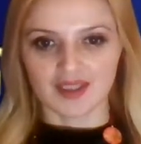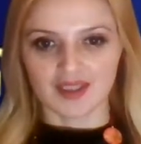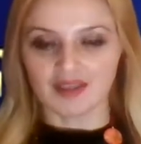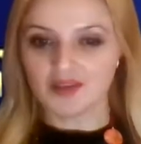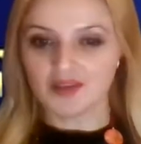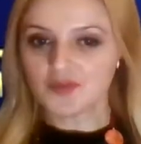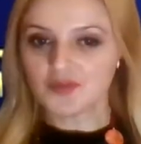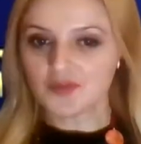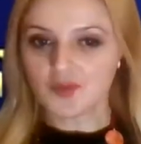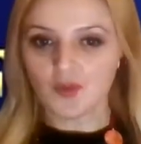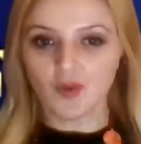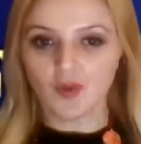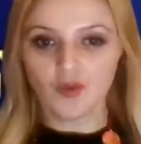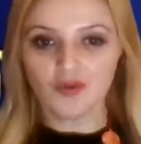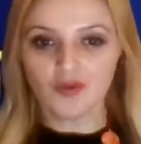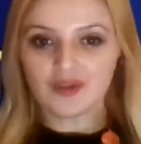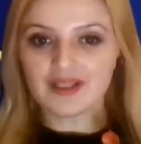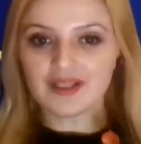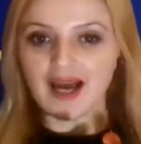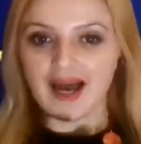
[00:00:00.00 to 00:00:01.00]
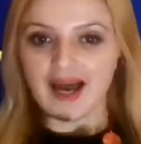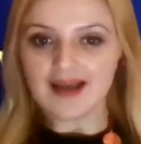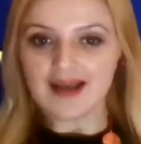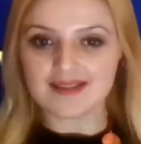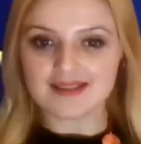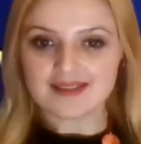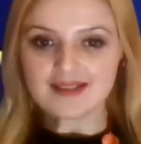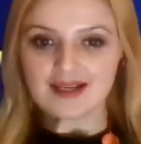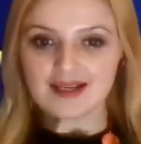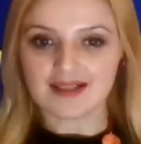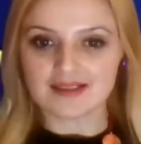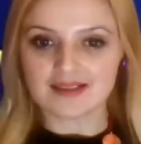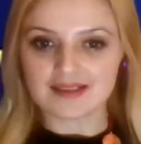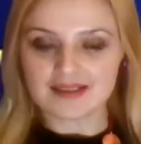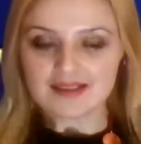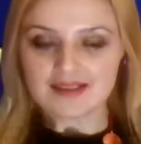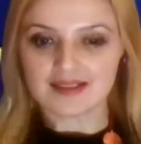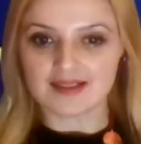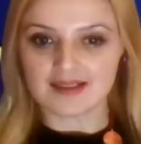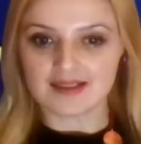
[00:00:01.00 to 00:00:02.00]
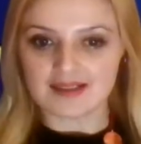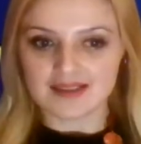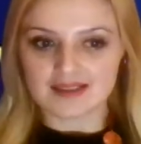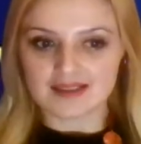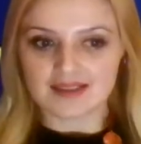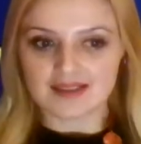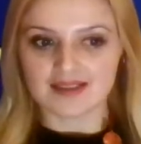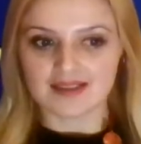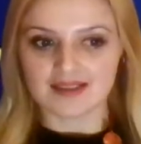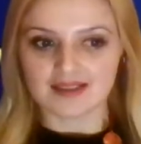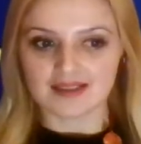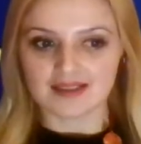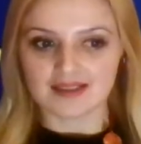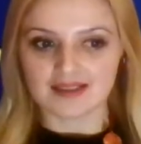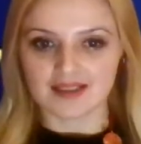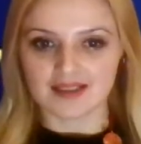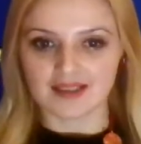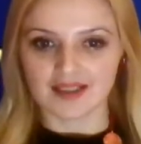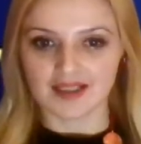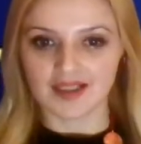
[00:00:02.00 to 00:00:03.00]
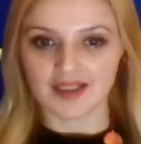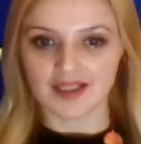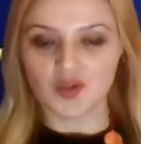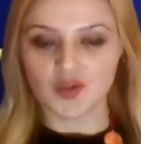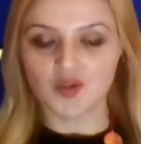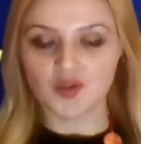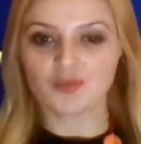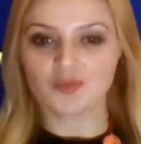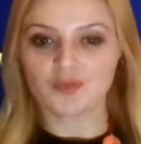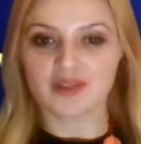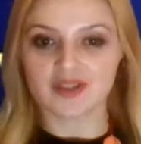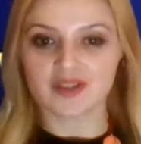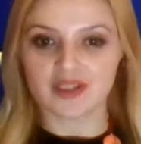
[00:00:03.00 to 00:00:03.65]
If you only ask, and you